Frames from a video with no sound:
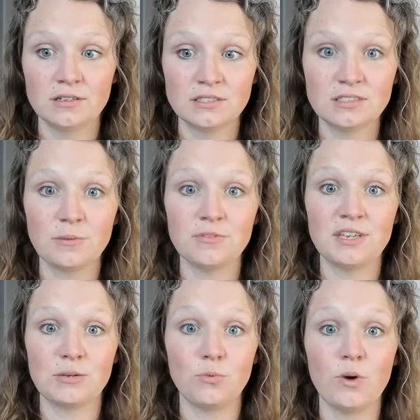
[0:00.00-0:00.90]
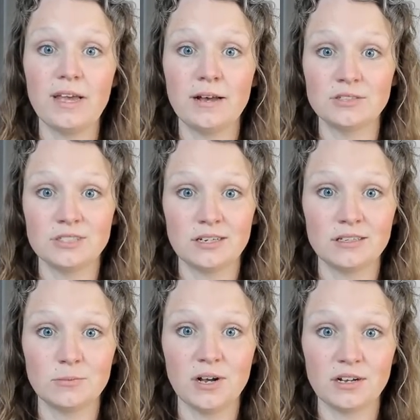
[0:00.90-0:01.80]
something way
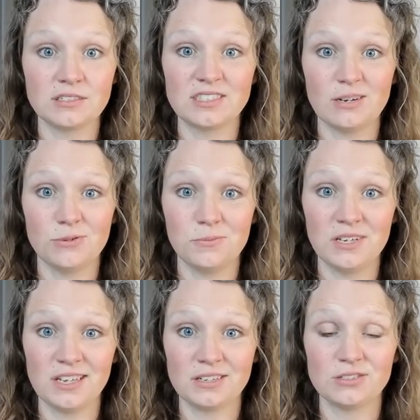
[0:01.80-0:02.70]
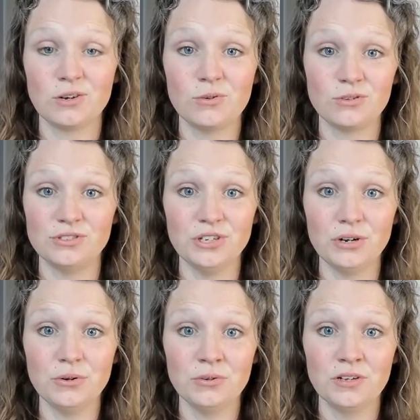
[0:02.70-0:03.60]
outside the box that would be like a total
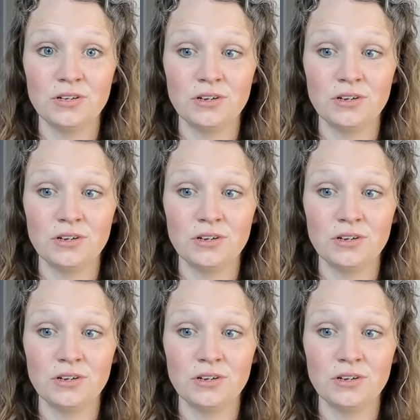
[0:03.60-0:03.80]
no.